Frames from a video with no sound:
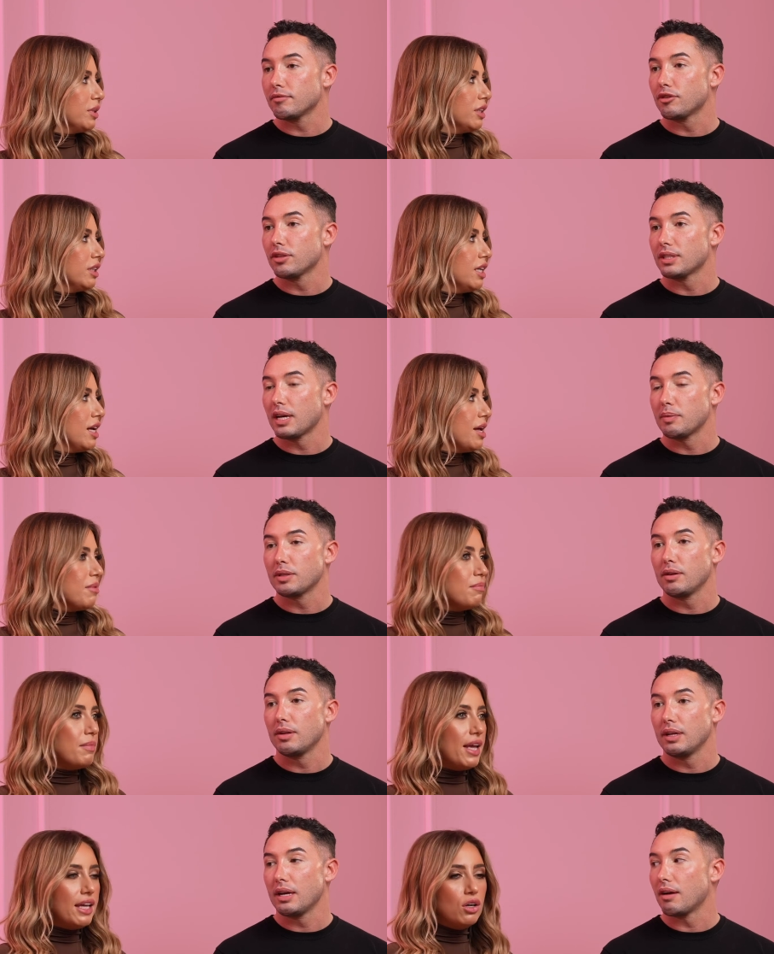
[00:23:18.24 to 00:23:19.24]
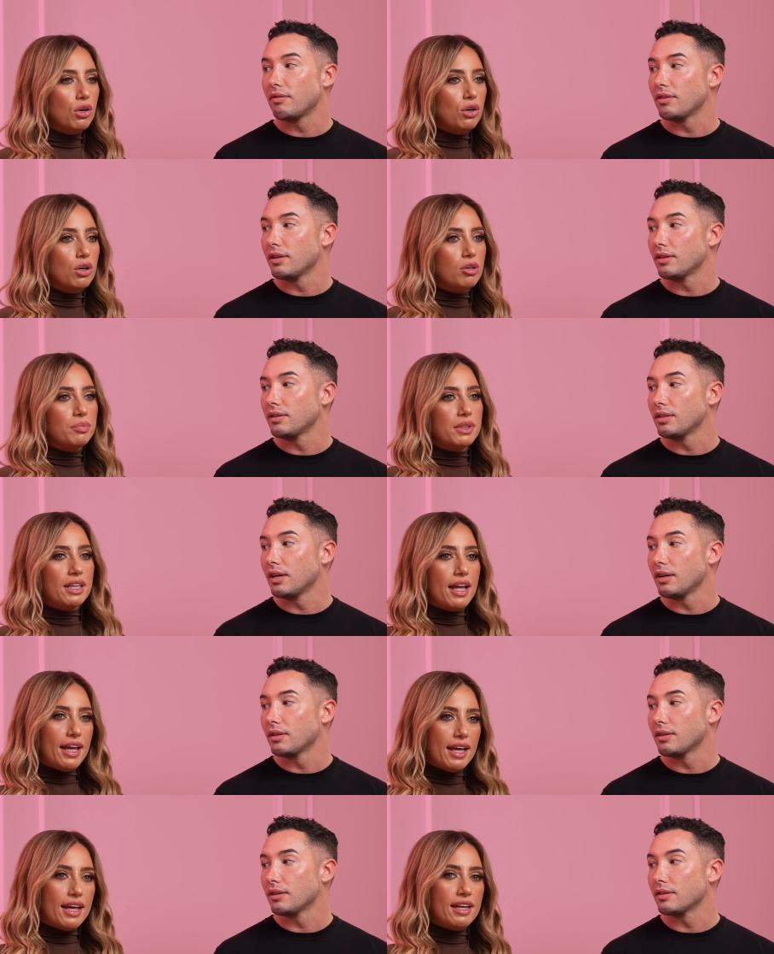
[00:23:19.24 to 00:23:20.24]
Speaker 1: and makeup and yeah.
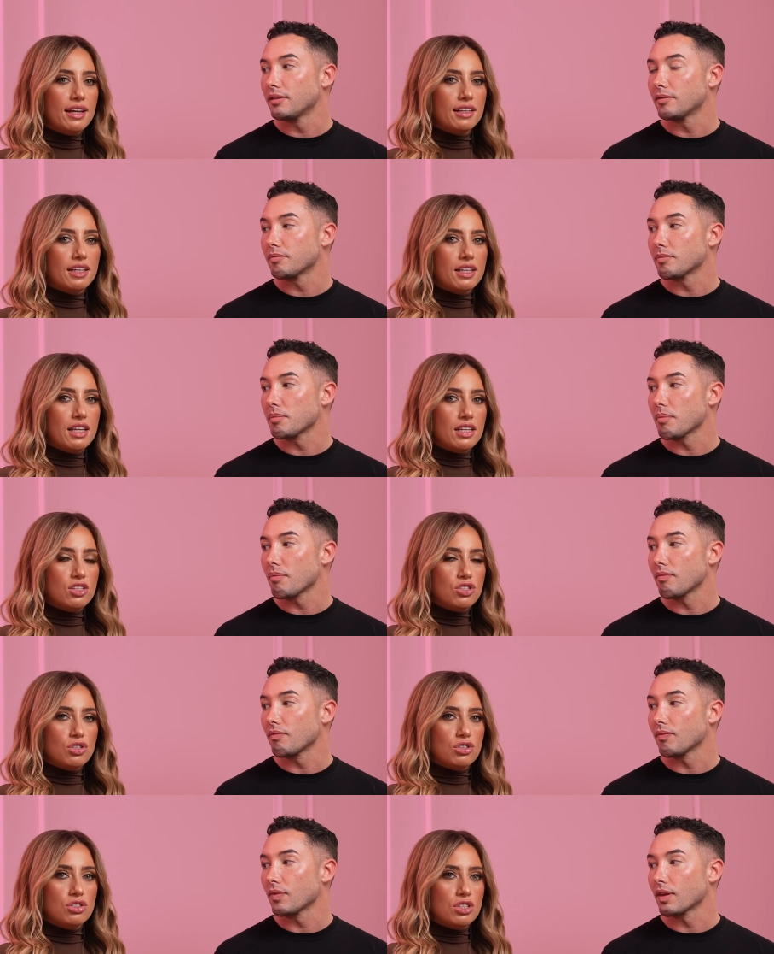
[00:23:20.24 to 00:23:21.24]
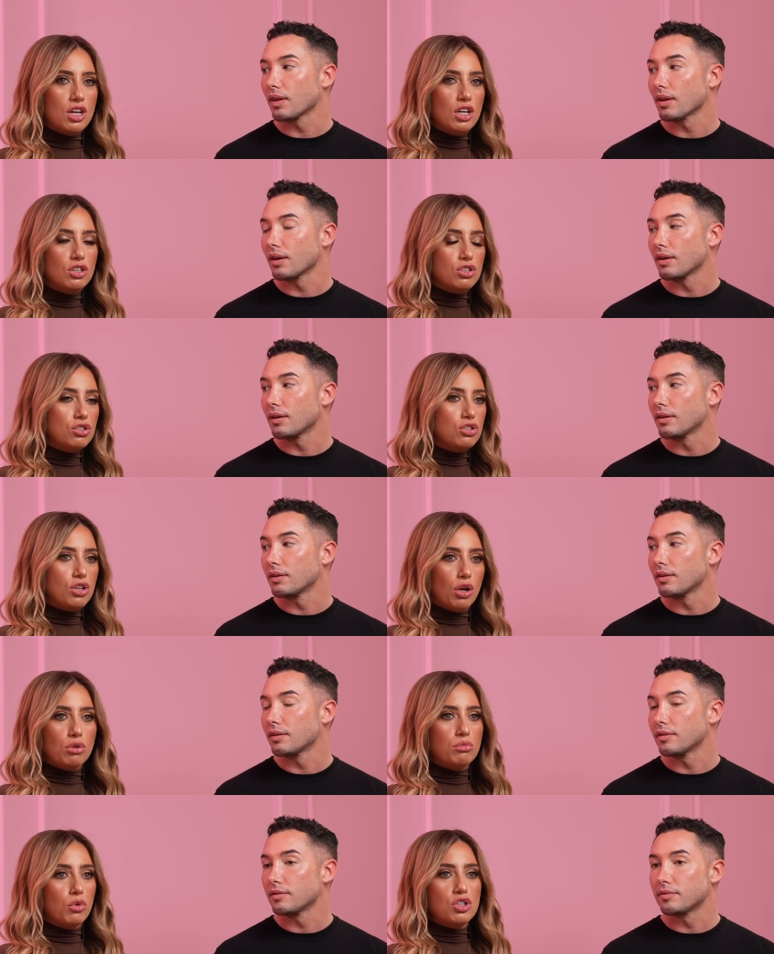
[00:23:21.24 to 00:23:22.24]
hair and it's just there's so
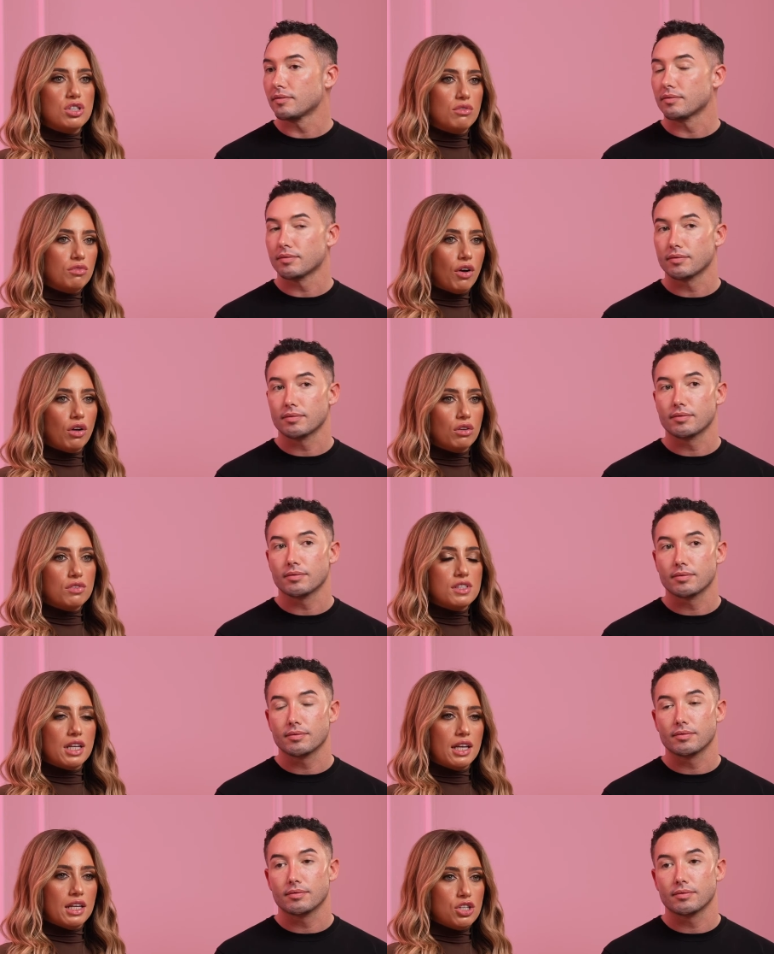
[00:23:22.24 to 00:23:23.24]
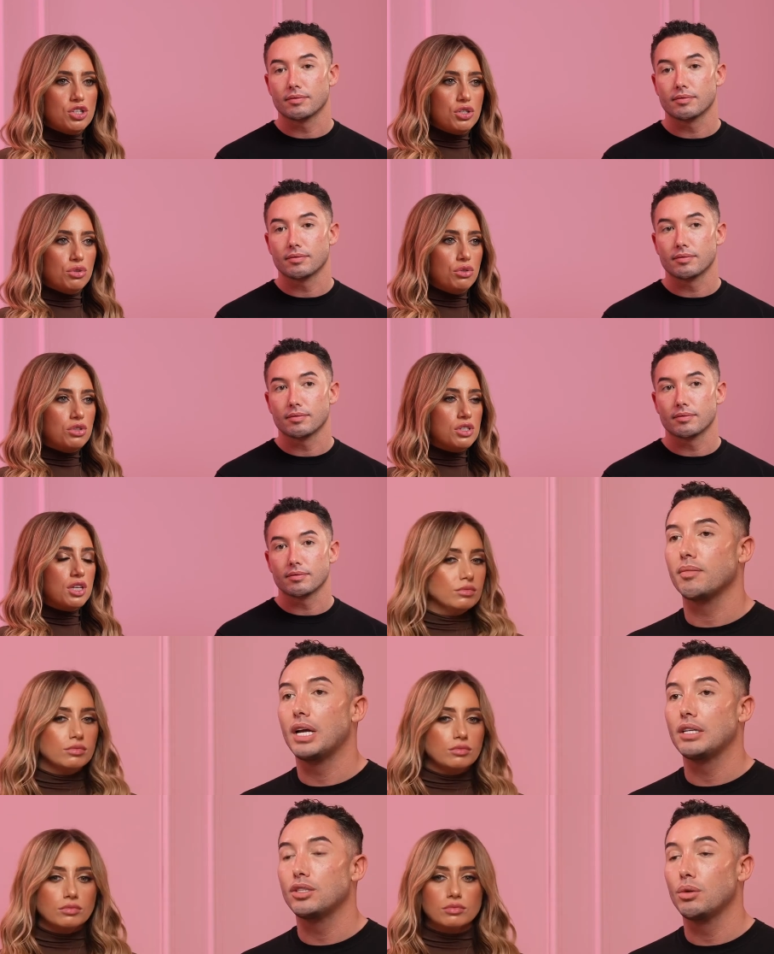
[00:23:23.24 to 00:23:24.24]
much involved in a shoot.
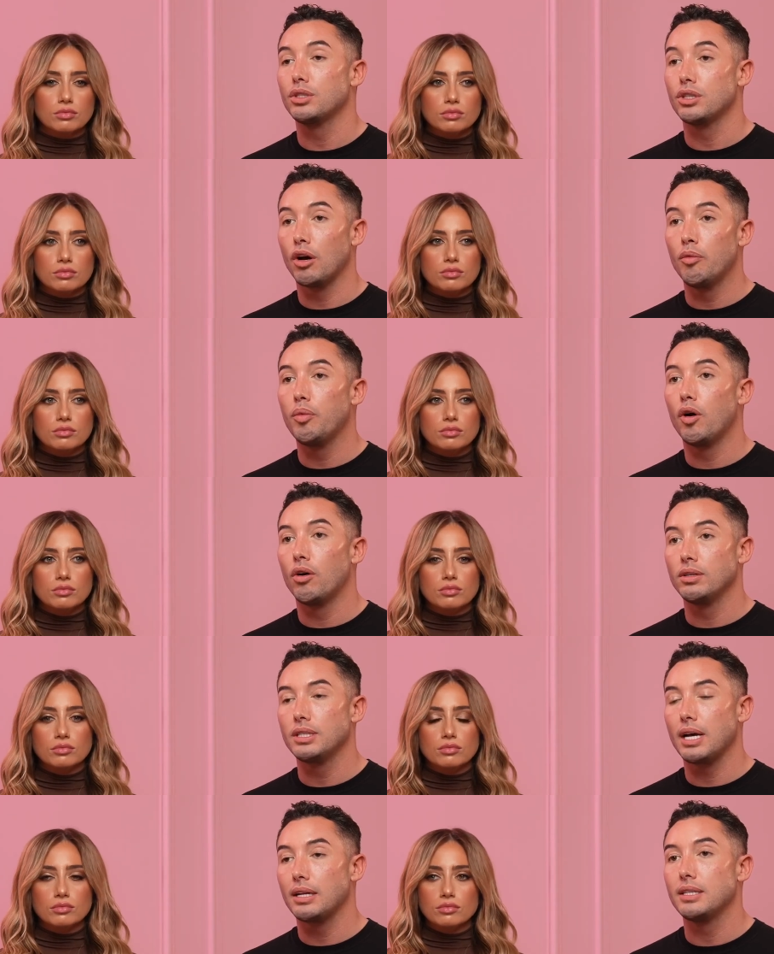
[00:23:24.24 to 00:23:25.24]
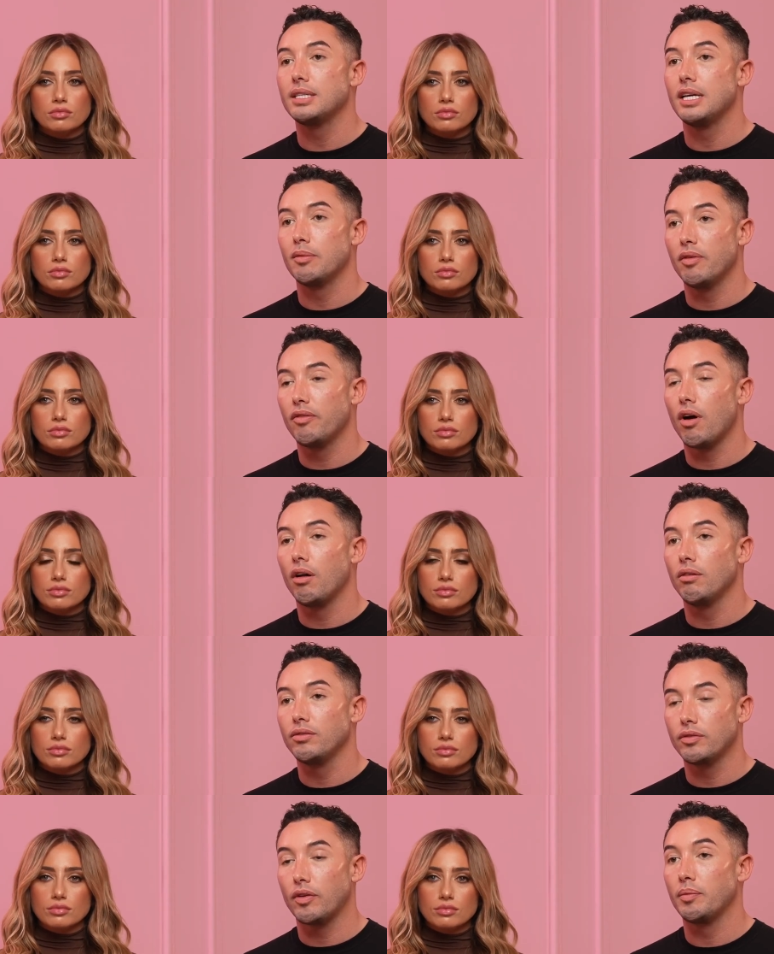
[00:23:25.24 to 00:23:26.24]
Speaker 2: Yeah, so it's so important to get the team
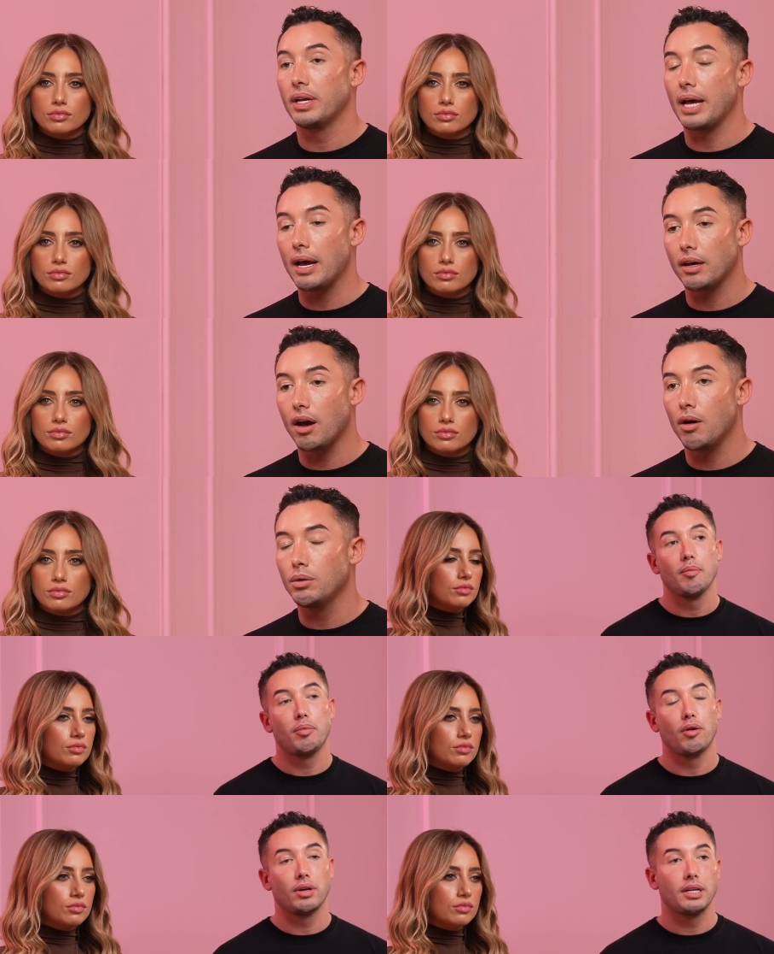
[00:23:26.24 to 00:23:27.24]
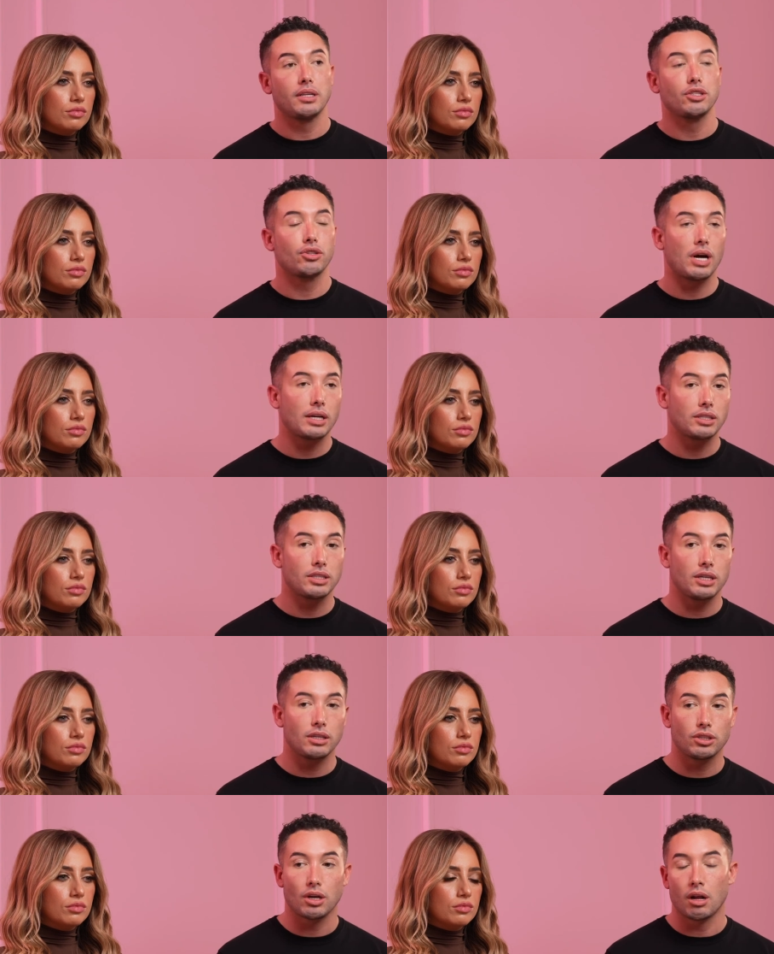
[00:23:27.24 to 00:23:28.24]
involved from the get-go, putting in the strategy
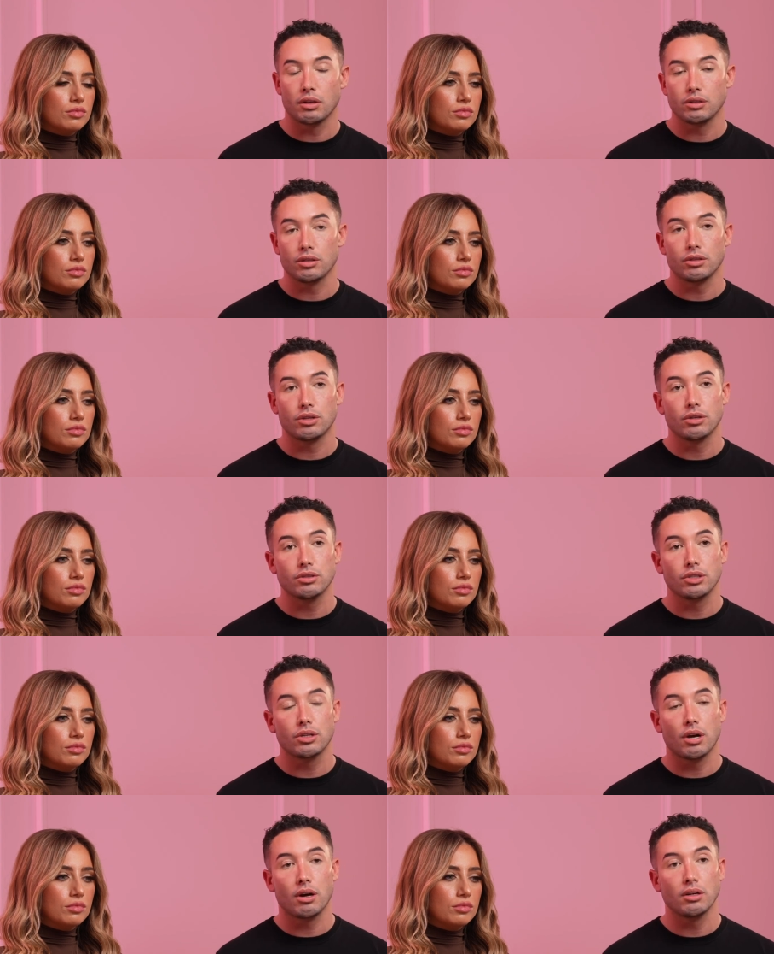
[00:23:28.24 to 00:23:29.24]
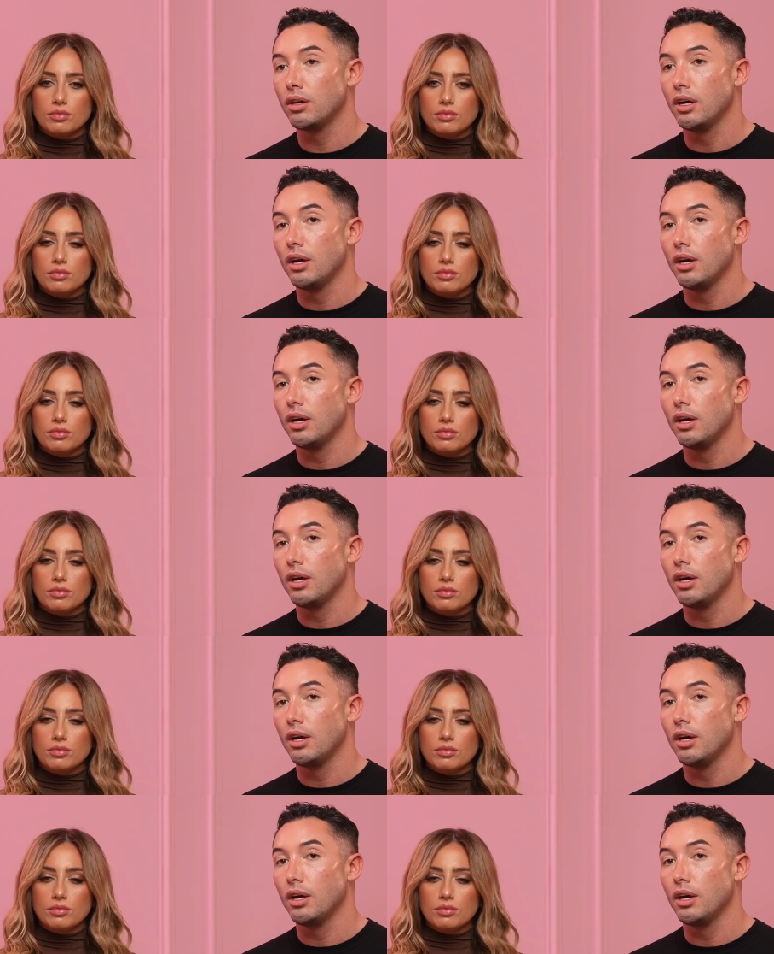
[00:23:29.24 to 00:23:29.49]
as Charles just touched on,